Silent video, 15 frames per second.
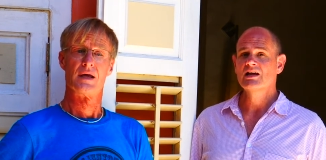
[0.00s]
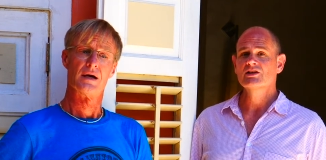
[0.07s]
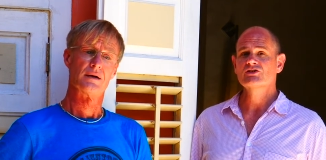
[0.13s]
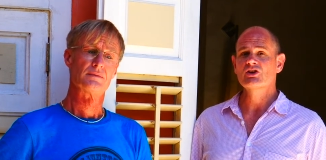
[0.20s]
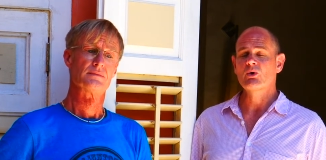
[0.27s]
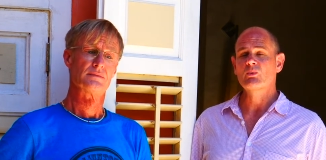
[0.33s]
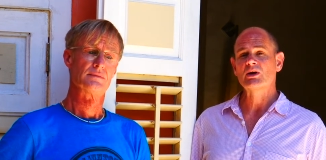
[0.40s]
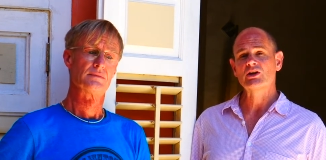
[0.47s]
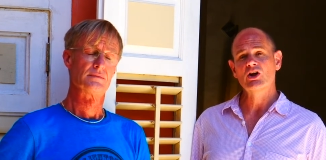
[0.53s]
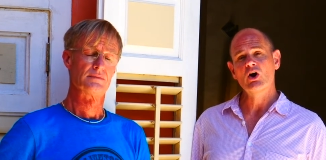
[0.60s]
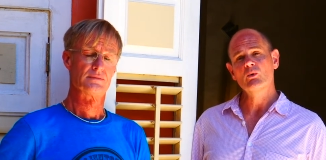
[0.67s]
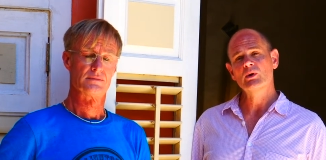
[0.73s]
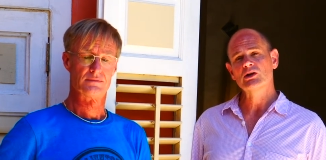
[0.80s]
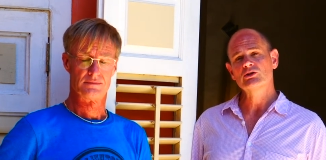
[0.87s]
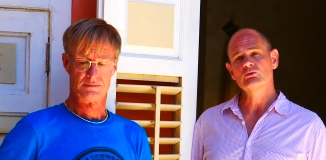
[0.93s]
Speaker 1: So we
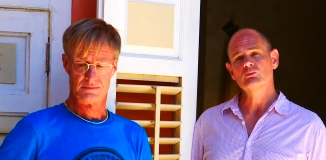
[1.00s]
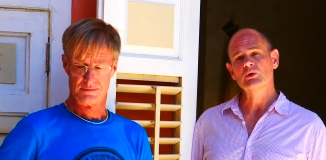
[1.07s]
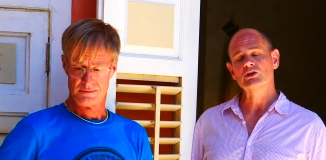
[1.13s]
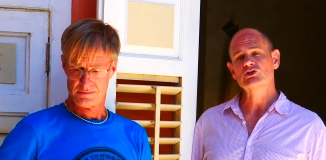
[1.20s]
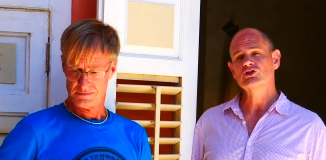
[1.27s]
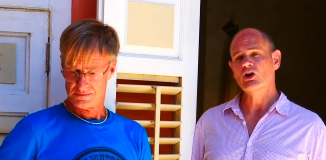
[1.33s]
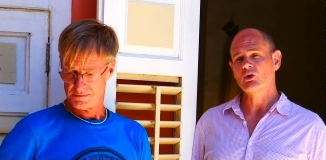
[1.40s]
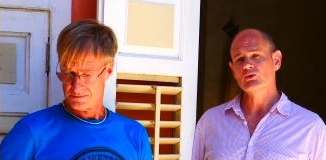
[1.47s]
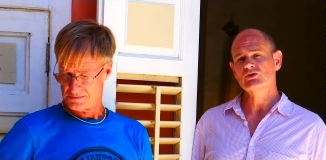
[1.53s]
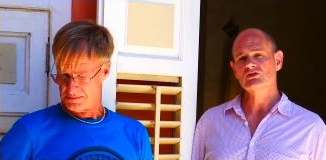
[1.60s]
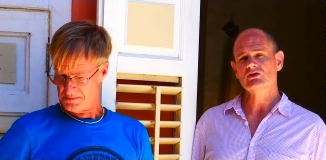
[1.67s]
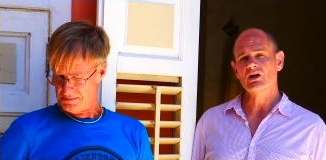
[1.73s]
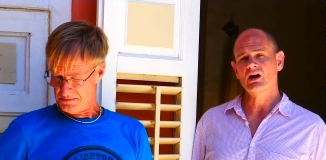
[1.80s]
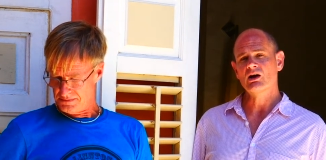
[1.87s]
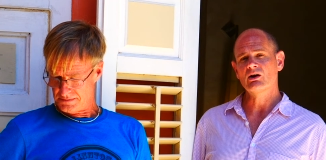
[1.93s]
know we, we chose
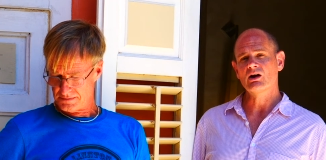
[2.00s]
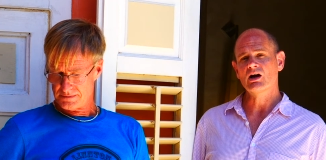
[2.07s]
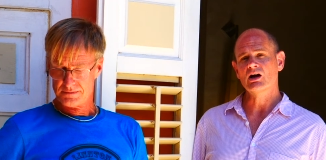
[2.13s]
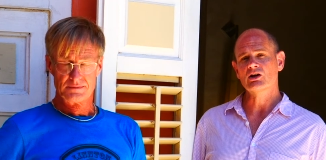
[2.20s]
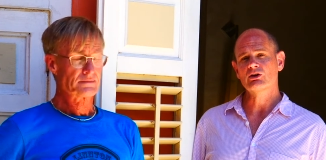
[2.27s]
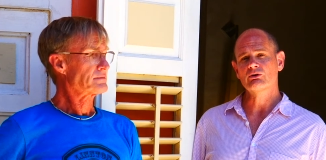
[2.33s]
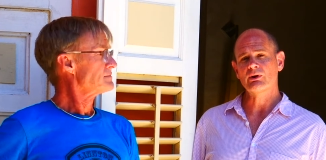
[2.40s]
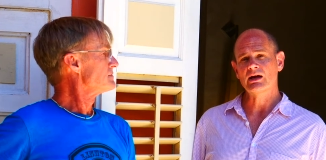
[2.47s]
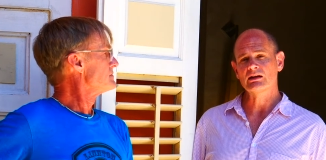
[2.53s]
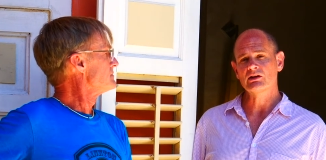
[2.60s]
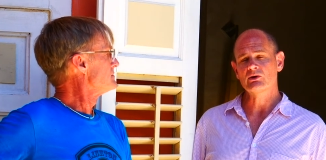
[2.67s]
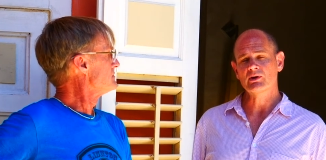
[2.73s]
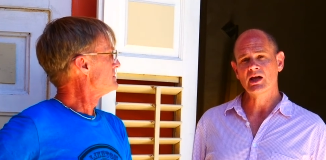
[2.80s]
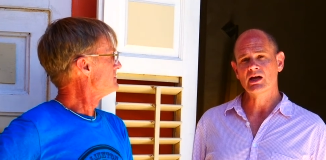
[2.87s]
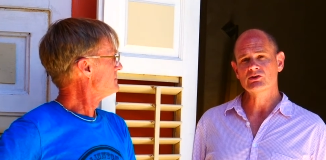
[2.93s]
a, a great
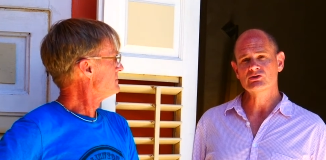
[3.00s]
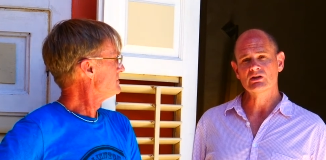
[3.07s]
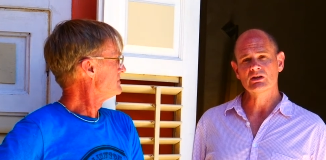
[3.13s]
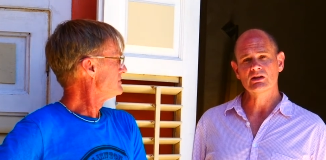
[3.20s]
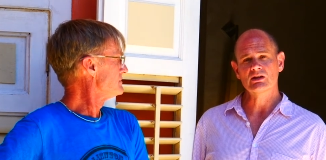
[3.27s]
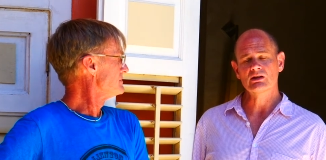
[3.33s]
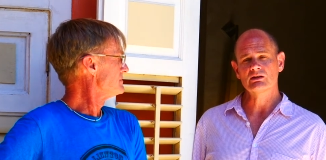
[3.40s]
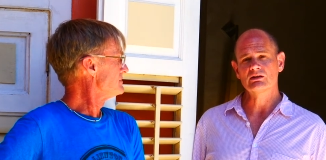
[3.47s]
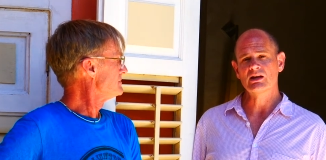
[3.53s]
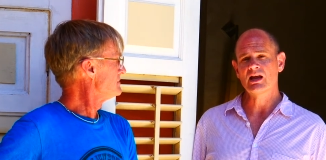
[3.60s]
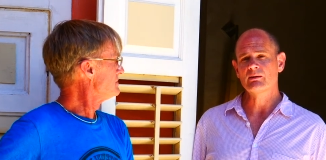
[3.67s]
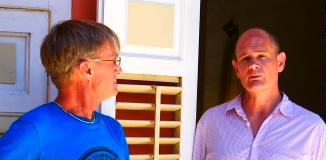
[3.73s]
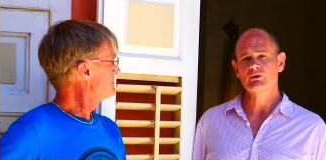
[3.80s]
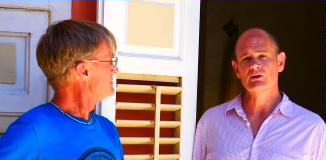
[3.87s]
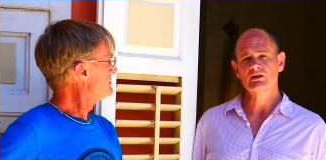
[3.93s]
location. The
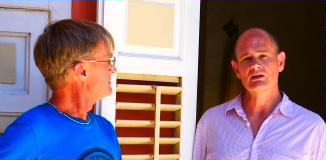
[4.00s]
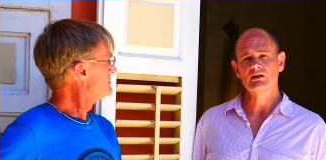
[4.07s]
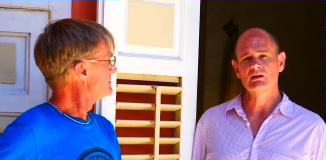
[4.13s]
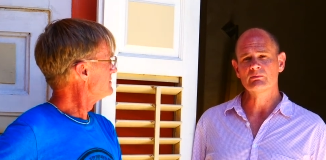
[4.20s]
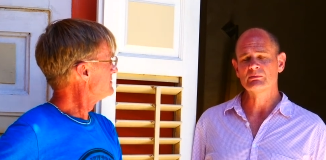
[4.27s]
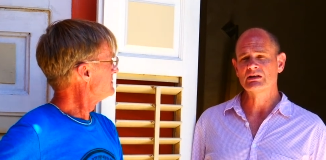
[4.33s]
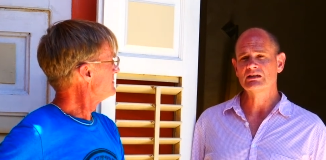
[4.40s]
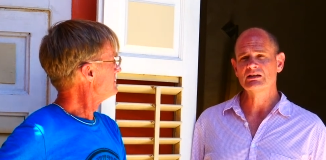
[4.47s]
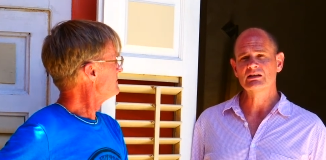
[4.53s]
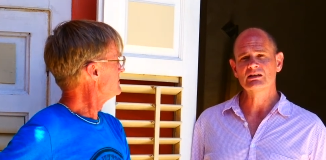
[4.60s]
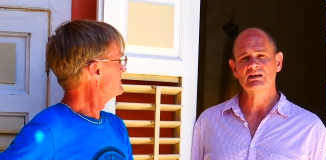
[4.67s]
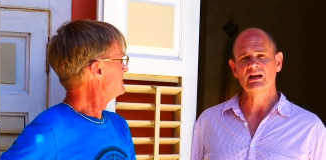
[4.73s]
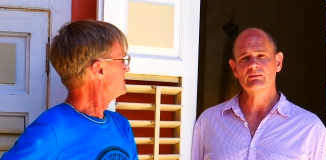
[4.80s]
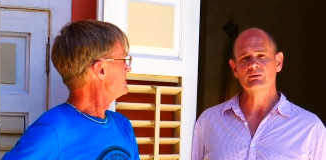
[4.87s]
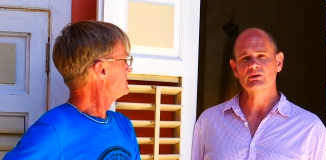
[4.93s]
neighborhood,
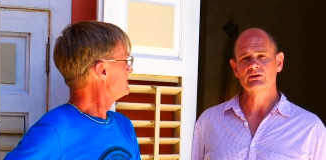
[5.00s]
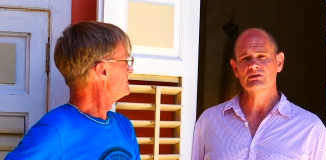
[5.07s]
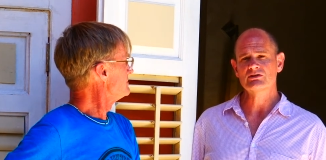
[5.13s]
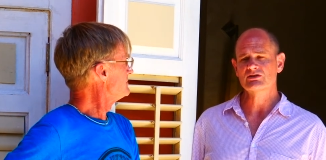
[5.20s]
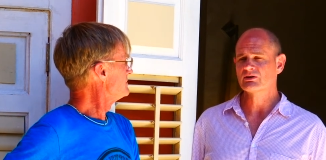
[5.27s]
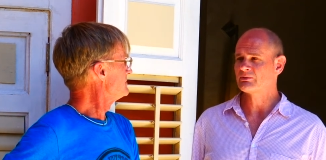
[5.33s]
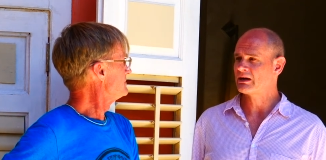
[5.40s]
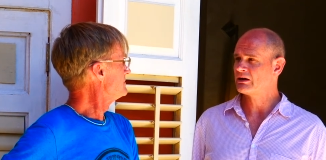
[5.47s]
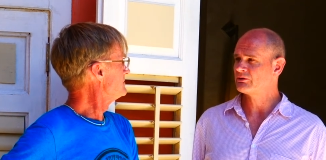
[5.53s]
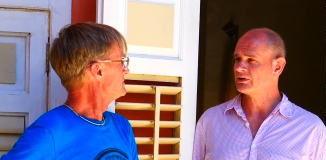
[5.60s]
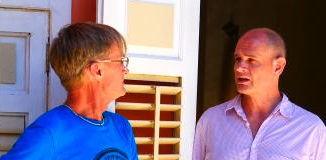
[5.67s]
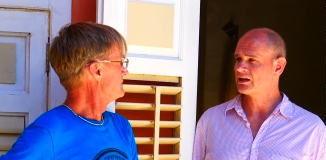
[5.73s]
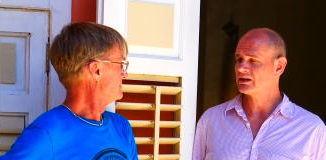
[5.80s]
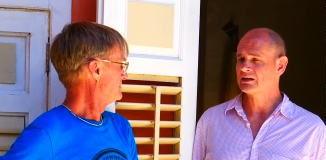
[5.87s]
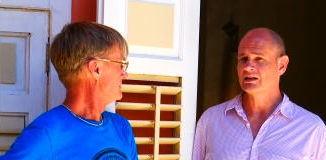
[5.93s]
immediate neighborhood
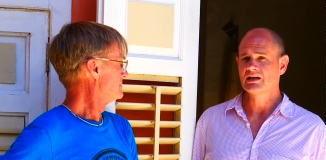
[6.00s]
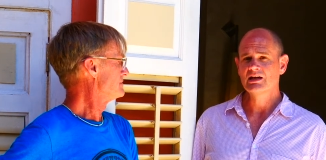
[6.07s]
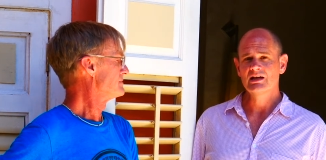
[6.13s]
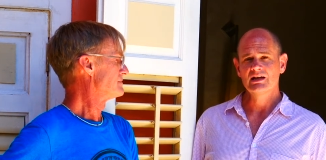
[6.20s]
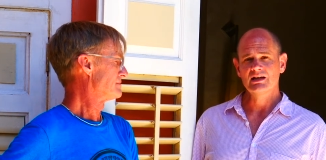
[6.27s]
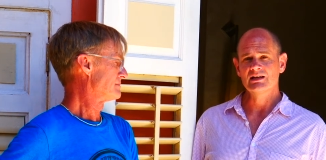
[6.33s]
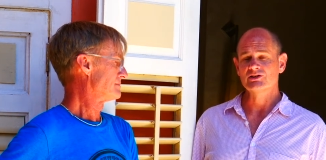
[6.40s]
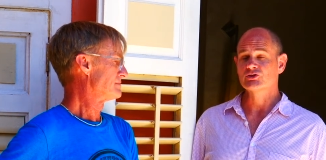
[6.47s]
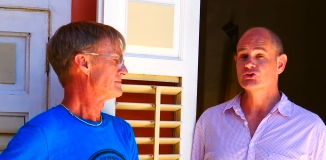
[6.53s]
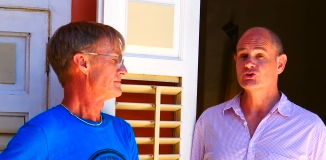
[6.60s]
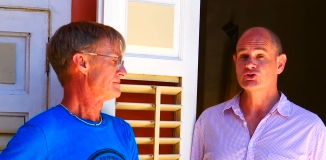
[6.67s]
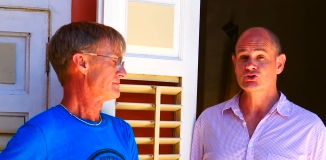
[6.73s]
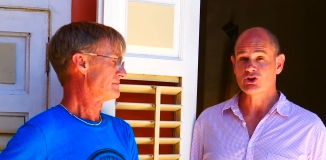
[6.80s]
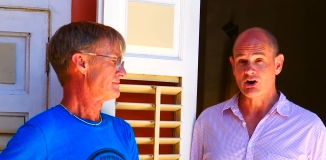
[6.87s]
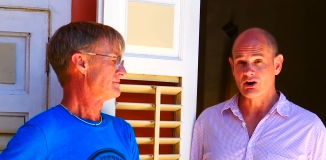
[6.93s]
surrounding it is
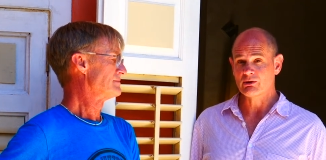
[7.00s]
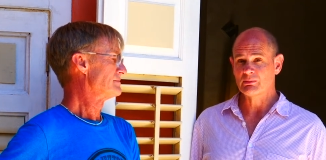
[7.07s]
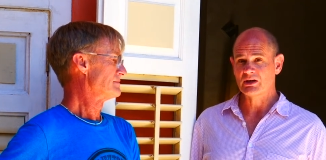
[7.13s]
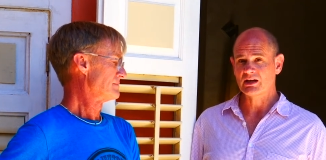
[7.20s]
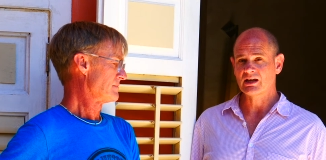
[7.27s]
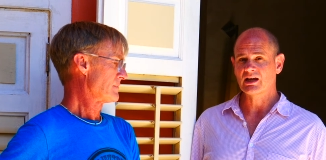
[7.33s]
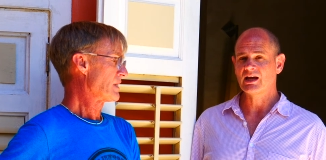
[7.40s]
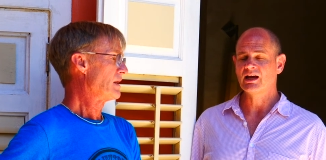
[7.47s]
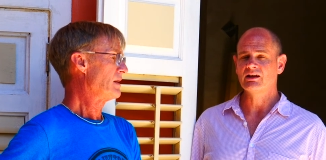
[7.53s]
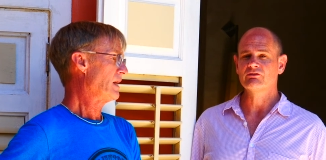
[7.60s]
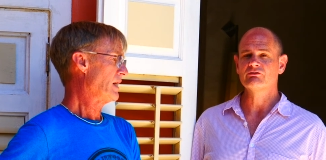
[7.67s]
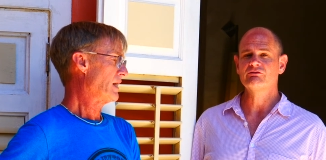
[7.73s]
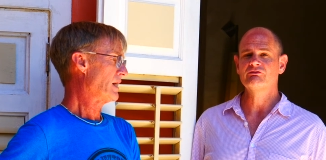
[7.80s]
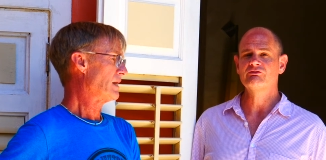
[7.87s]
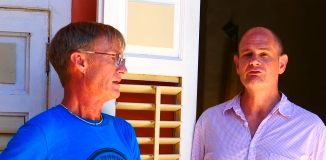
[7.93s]
charming and
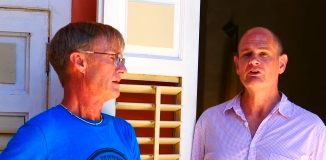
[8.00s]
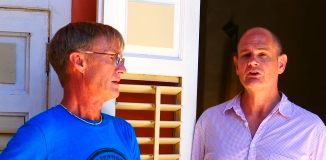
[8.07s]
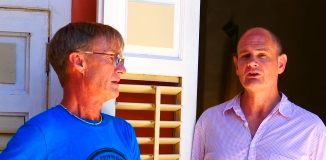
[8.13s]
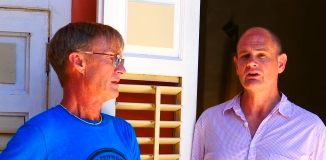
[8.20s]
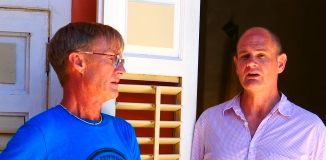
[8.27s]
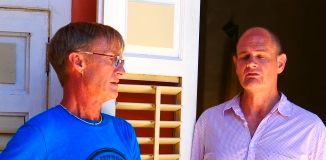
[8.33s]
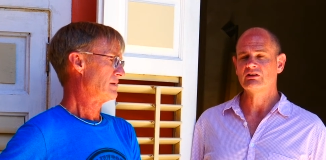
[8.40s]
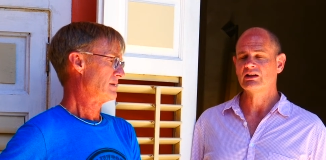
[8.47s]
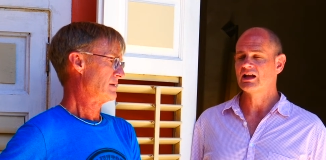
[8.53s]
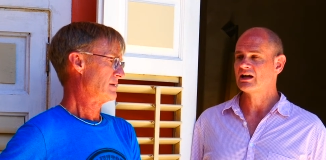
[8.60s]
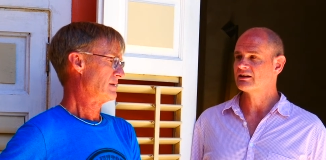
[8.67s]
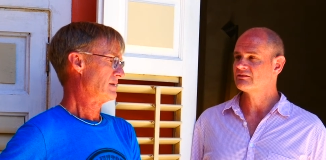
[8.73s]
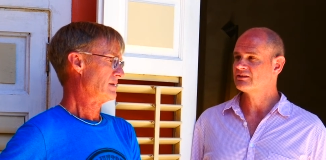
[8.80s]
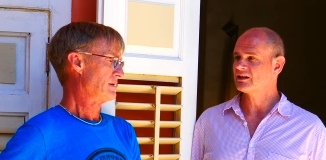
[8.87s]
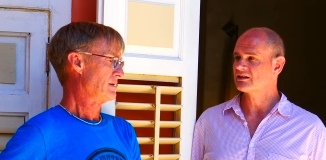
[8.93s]
yeah. full of a
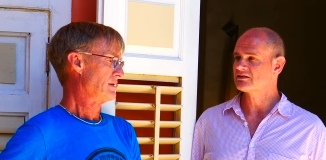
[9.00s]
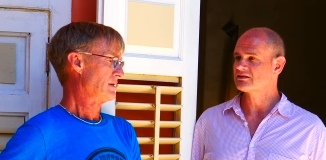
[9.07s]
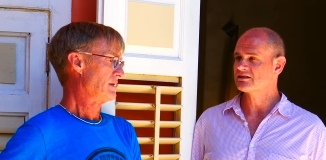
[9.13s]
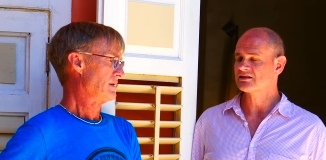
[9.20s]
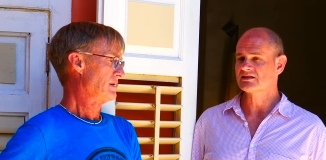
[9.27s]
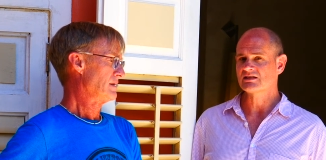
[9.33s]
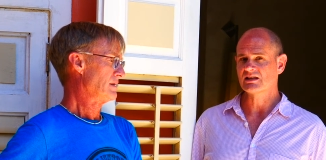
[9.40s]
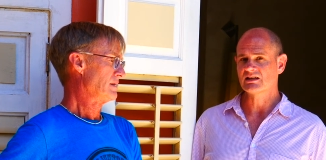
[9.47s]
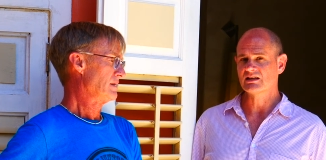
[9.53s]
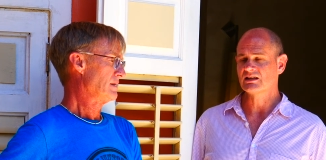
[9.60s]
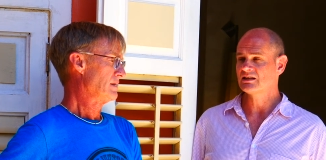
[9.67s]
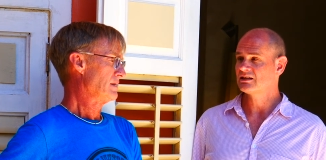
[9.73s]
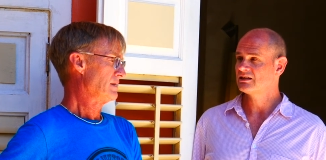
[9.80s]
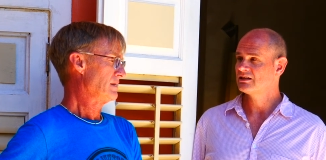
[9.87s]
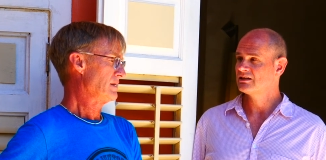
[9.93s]
lot of things to see.
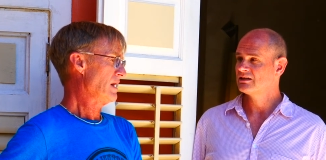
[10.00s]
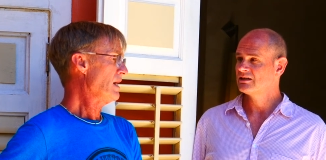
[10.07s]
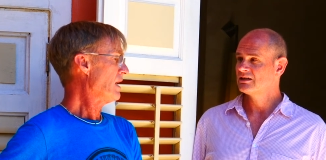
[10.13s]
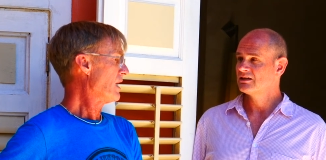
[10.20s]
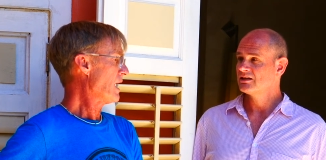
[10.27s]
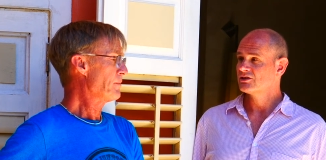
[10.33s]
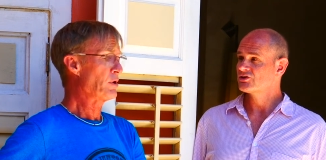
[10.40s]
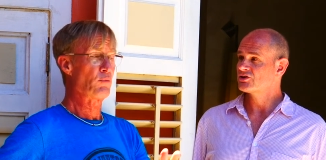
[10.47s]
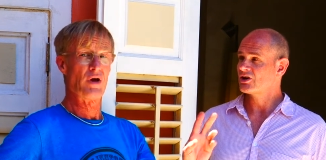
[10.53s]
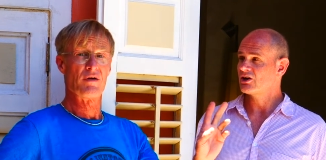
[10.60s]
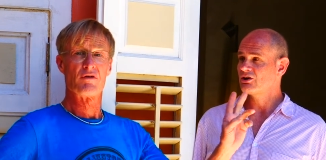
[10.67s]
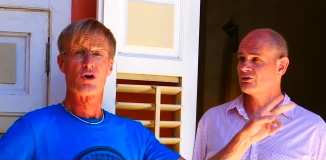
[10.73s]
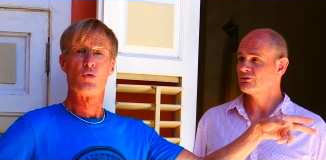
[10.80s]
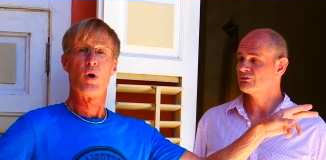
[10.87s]
Yeah, I mean, so, we have